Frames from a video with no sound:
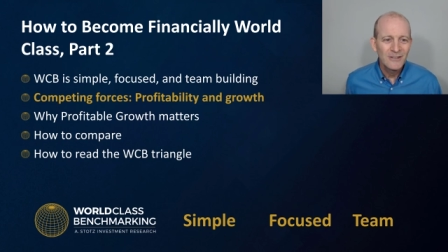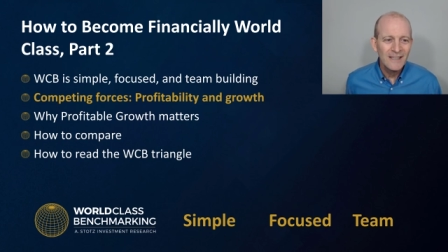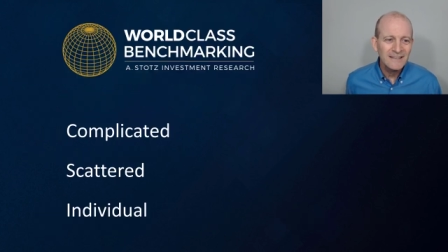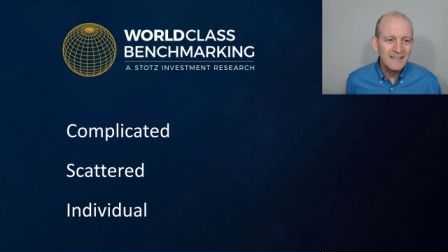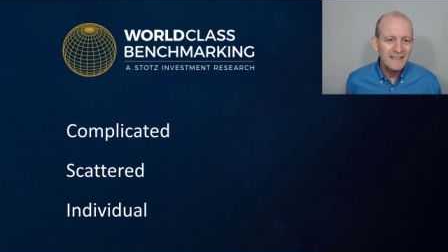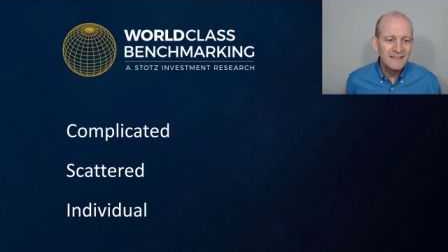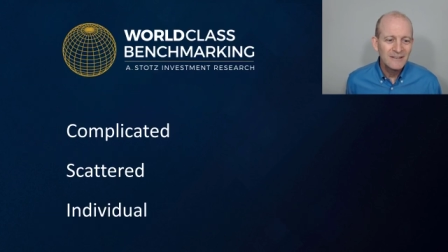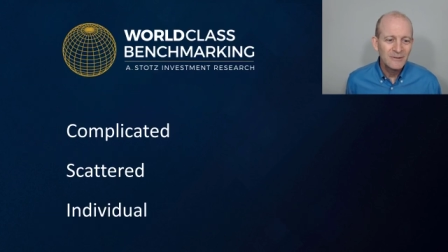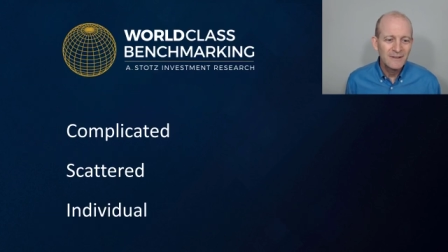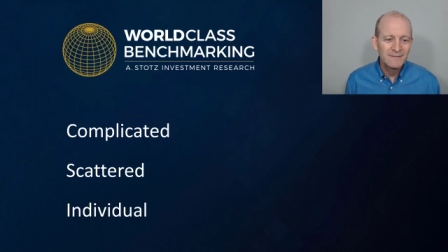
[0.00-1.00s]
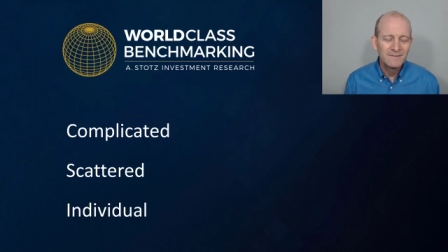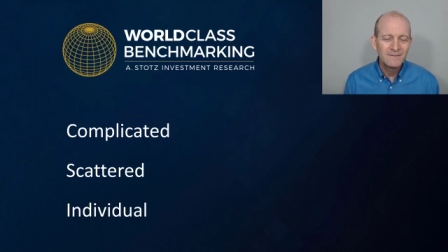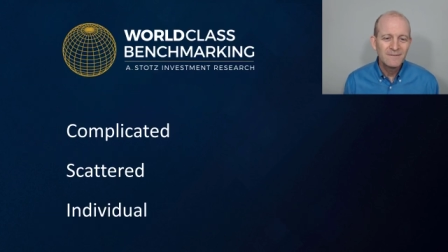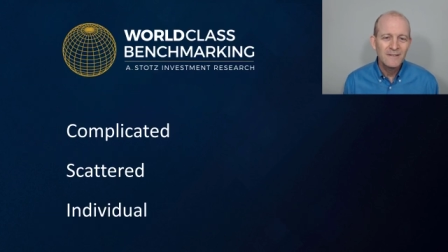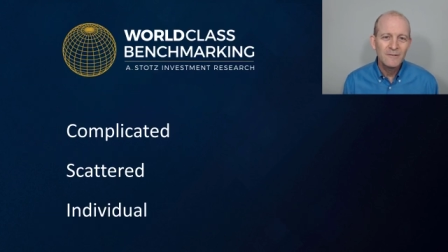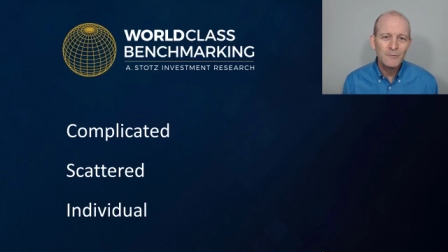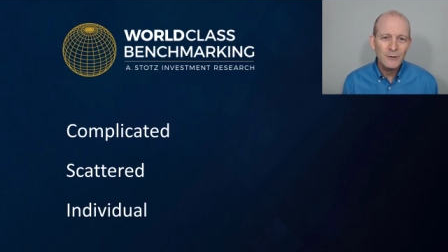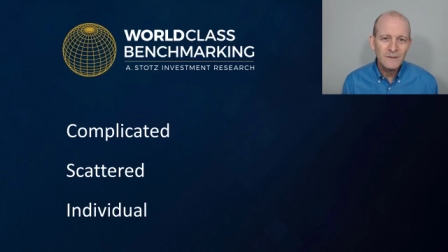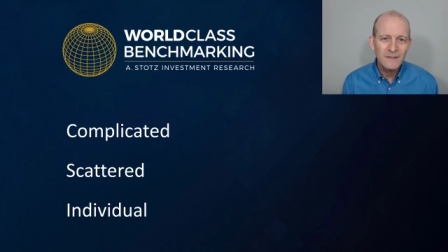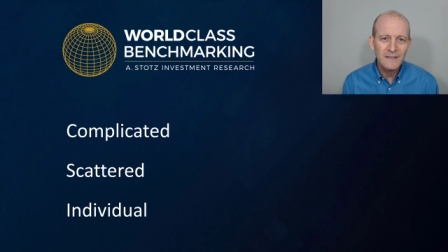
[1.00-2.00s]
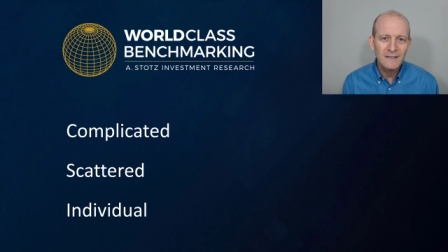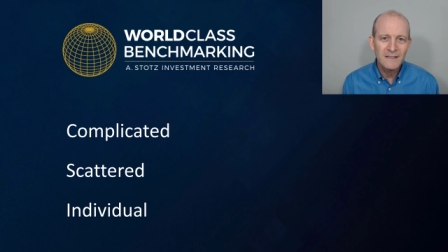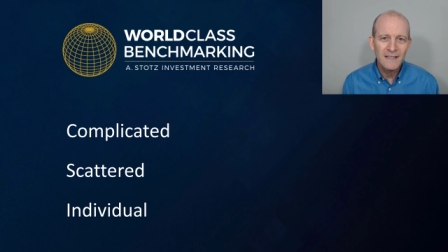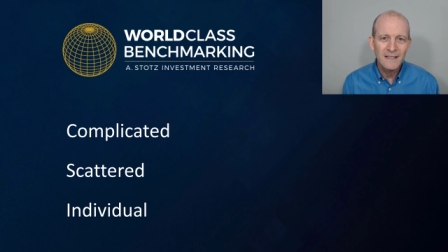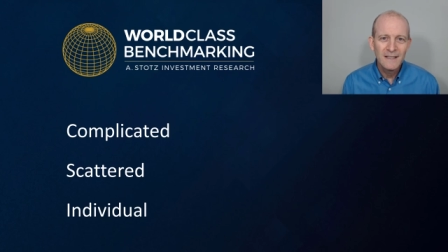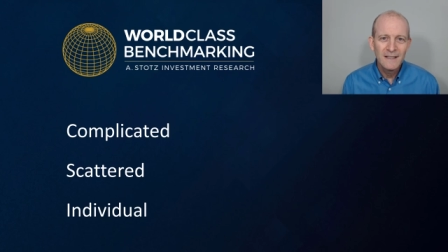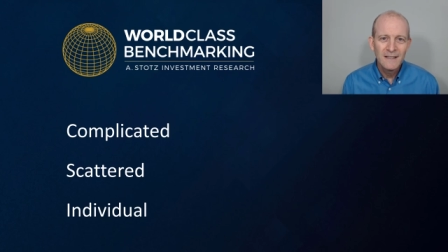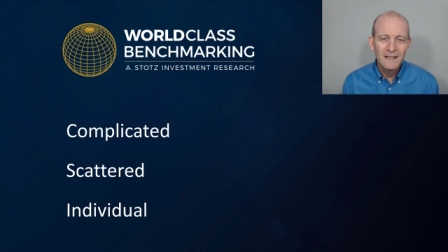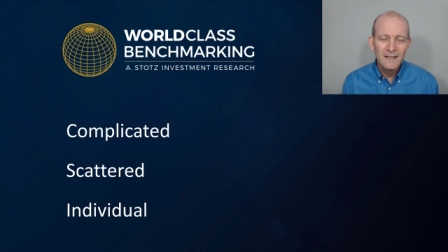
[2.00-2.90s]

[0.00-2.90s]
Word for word: So let's get into it. The first thing is that